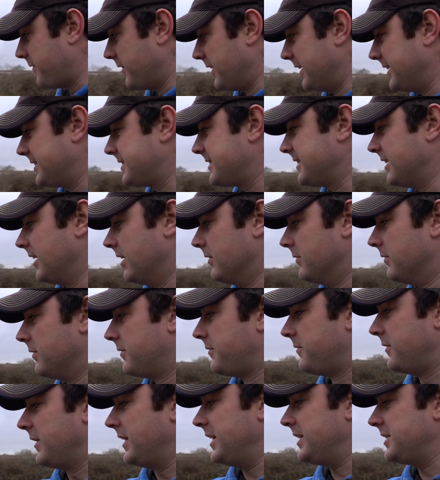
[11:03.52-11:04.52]
for the
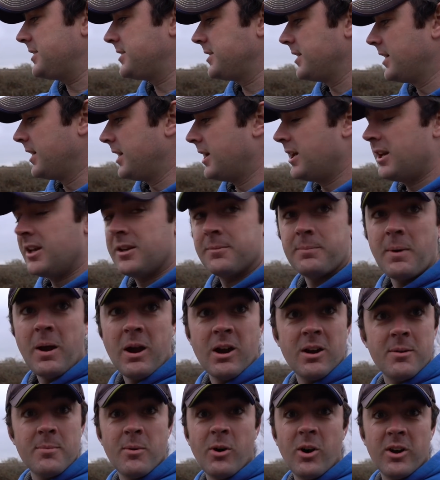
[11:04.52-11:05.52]
Silverfish.
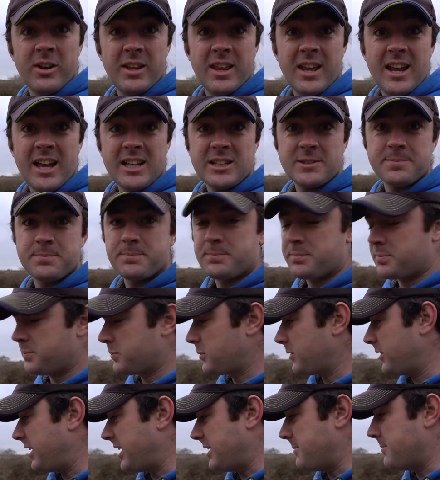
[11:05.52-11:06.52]
Bearing in mind that that's
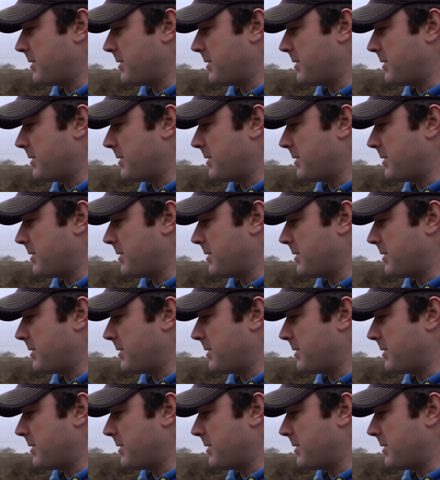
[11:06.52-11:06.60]
pretty